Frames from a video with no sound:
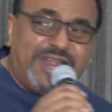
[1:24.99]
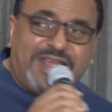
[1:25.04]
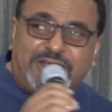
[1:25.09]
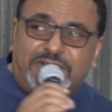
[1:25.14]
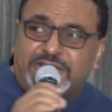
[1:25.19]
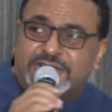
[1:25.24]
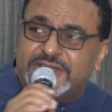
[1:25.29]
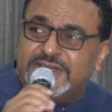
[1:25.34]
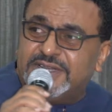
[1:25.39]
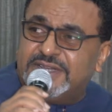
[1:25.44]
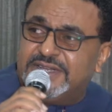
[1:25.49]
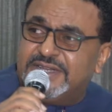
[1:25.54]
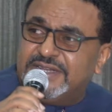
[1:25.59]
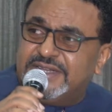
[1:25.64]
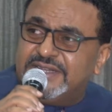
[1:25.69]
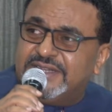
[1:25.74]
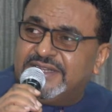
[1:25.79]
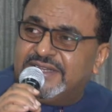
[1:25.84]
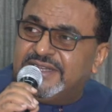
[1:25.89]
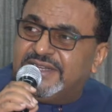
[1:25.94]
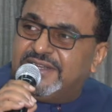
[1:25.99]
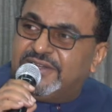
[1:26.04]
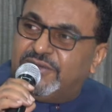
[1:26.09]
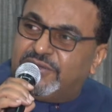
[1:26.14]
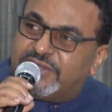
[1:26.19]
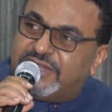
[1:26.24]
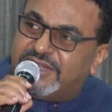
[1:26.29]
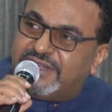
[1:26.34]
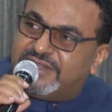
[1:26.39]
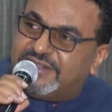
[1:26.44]
hour
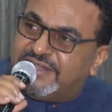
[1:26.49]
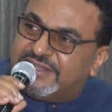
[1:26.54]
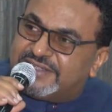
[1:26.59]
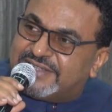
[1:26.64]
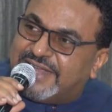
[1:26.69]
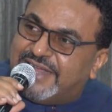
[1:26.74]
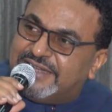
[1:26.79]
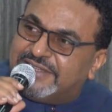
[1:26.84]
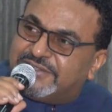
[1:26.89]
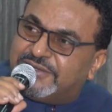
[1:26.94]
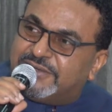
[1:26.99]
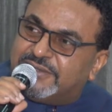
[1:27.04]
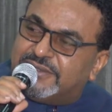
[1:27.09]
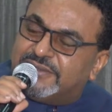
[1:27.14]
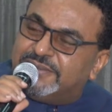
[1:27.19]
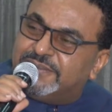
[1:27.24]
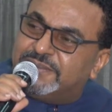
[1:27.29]
looking at the title,